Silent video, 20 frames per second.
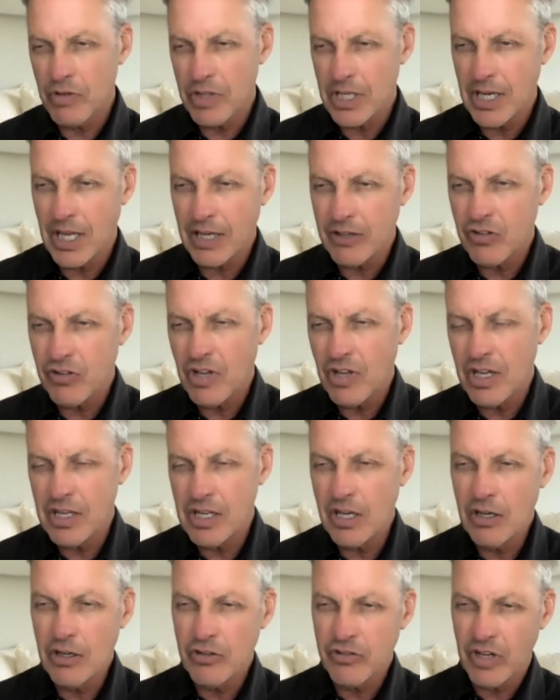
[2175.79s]
the next 10
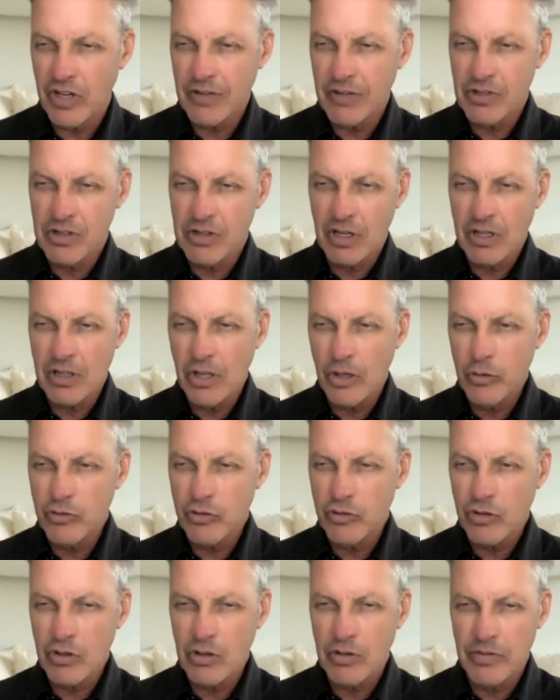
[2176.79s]
years after the
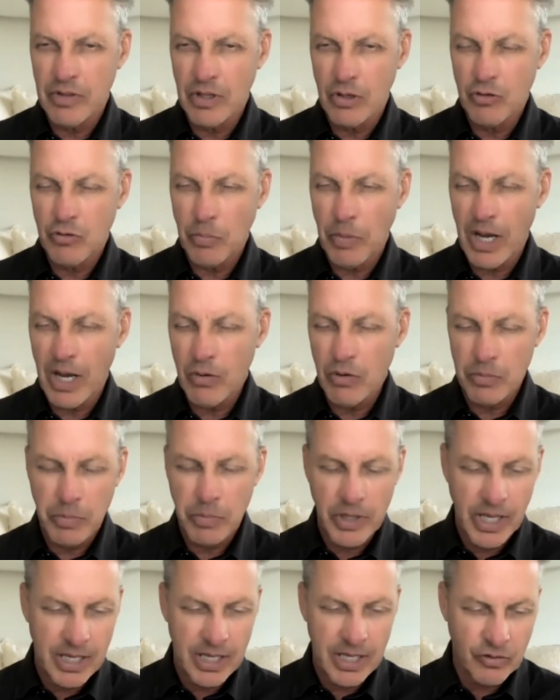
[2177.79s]
closure of those power
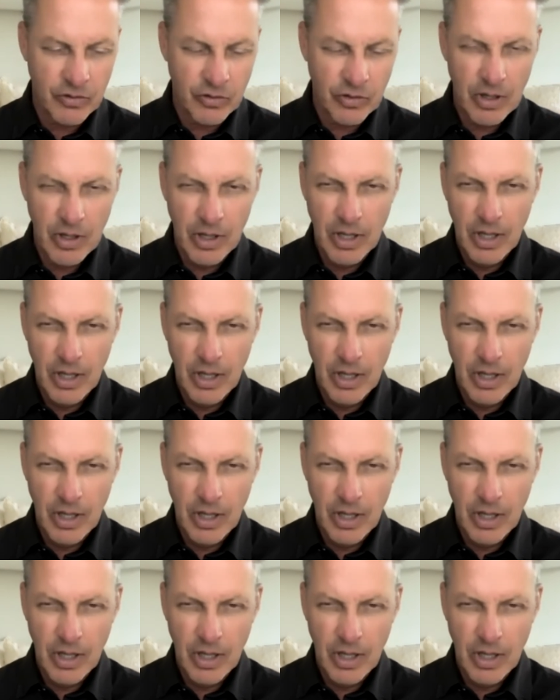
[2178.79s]
plants.